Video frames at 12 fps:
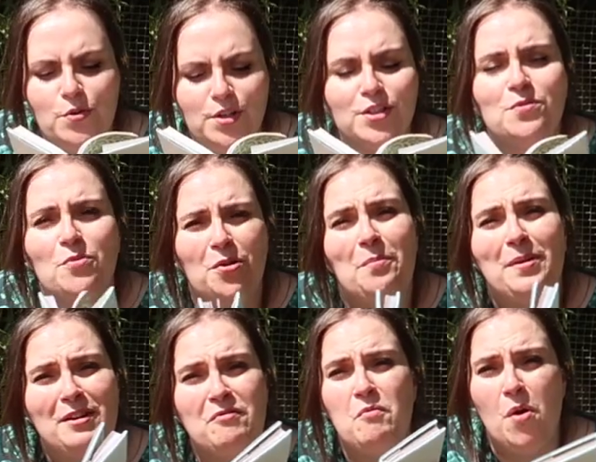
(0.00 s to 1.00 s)
doesn't want a
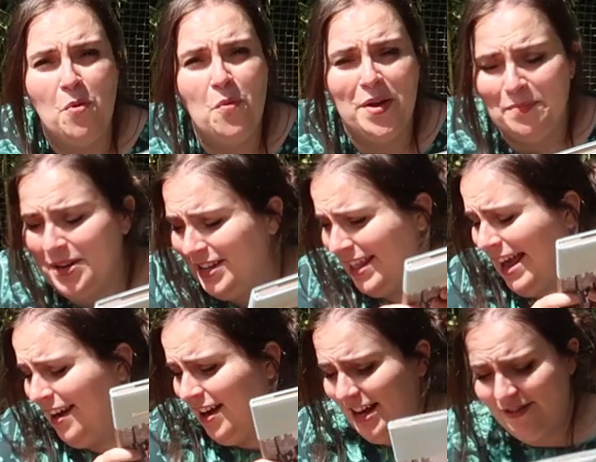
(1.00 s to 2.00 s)
bit of Walt Whitman in
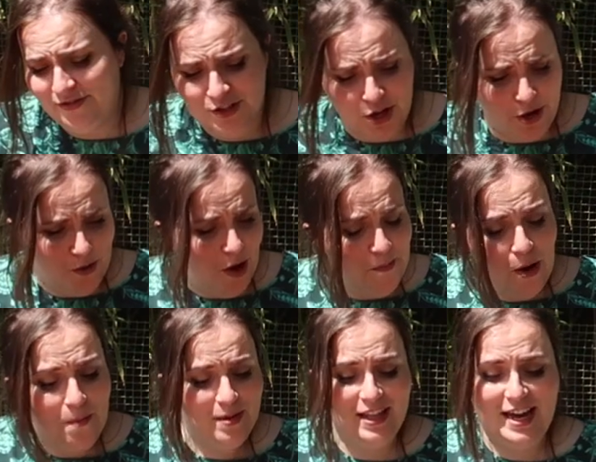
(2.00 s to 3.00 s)
their life? So I'm
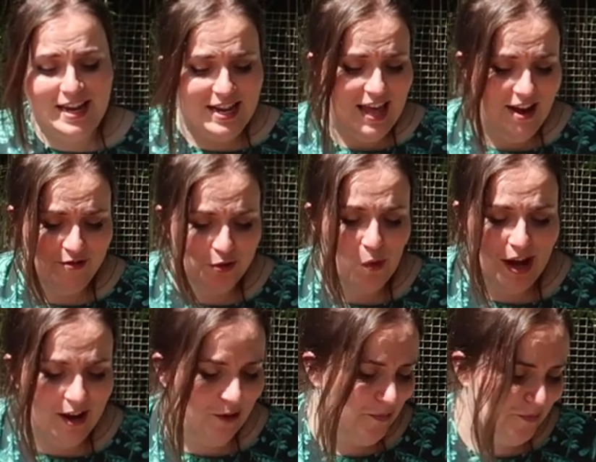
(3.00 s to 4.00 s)
popping that in there as
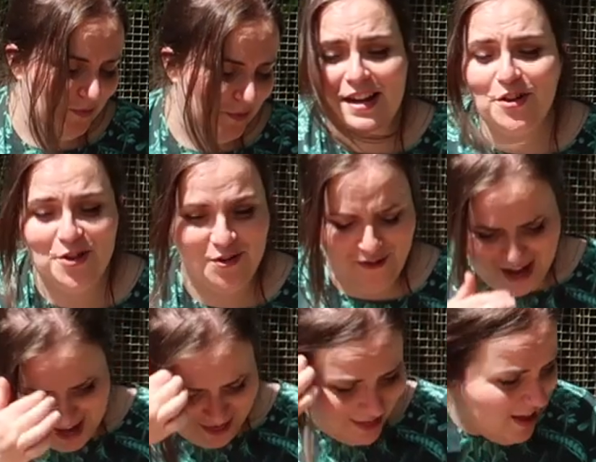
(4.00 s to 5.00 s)
well, in good
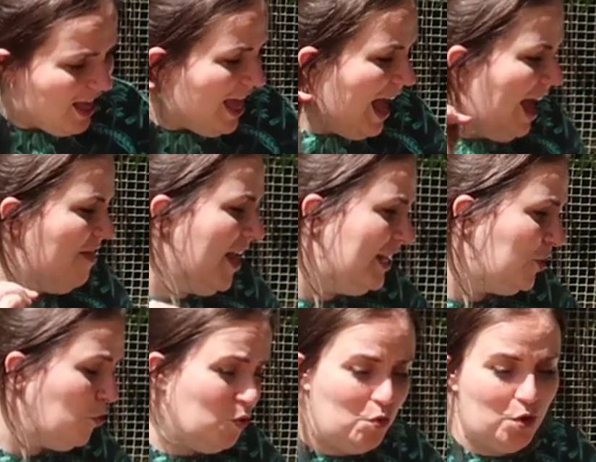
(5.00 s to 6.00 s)
faith. And then
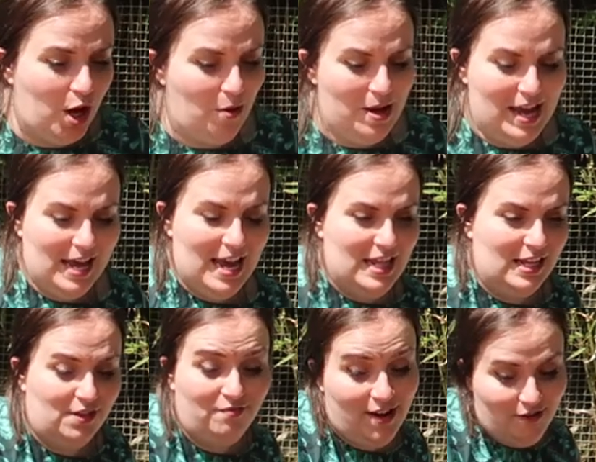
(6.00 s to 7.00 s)
it's all going in
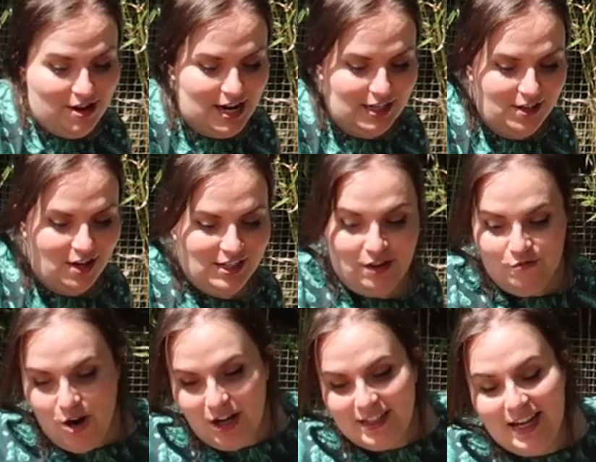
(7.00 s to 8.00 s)
this very exciting
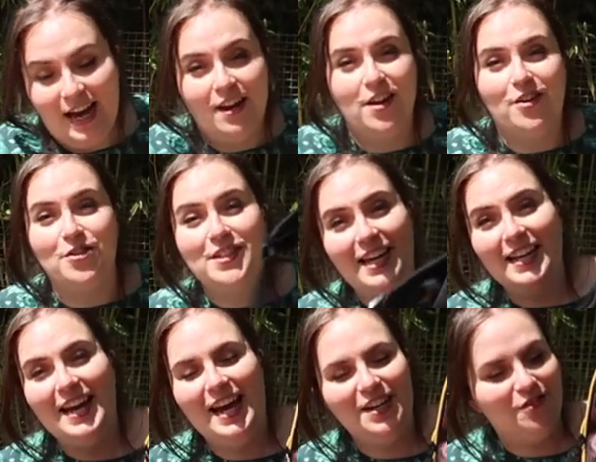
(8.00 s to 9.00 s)
rucksack I got
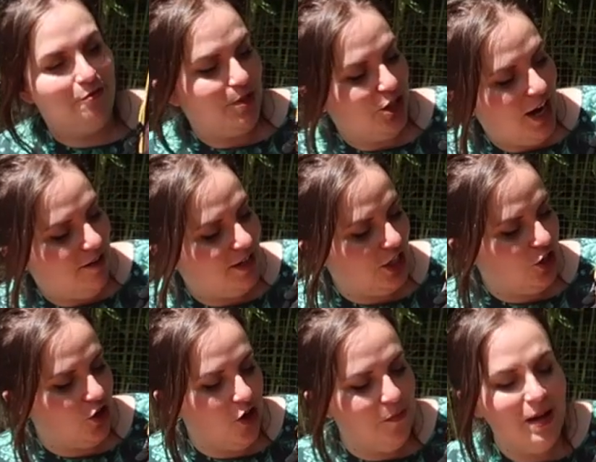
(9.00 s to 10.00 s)
secondhand from a charity
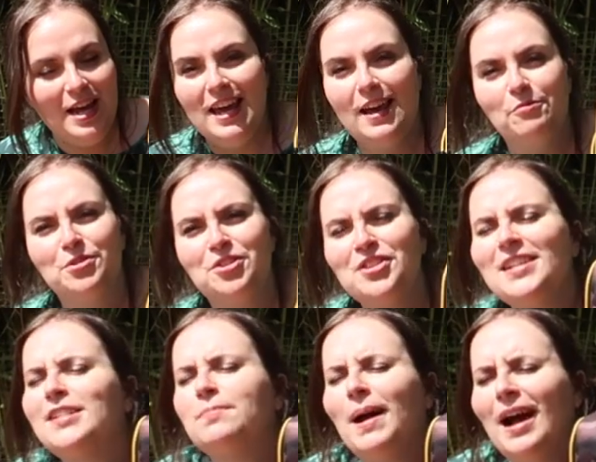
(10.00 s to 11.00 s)
shop. It was
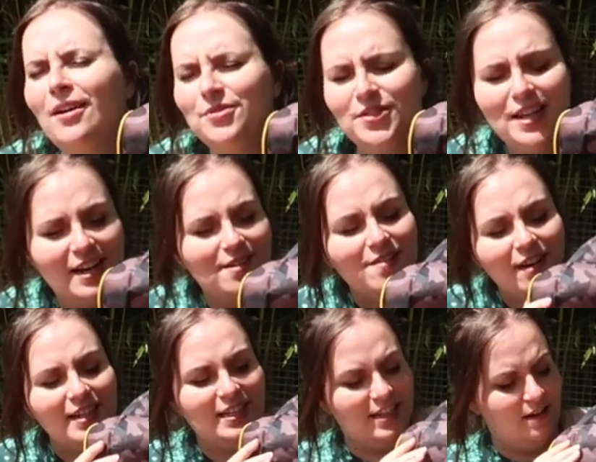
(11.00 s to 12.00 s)

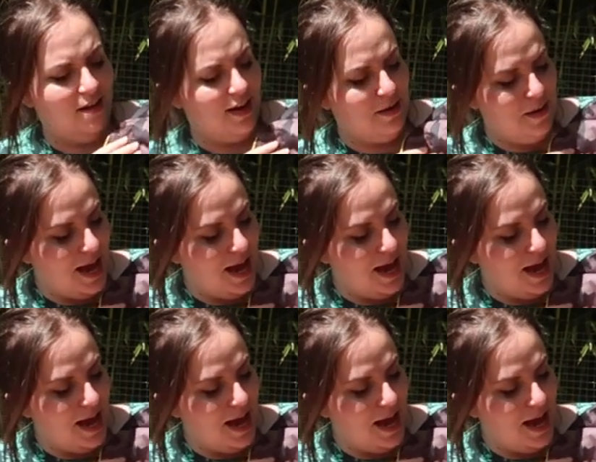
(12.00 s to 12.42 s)
£6.99,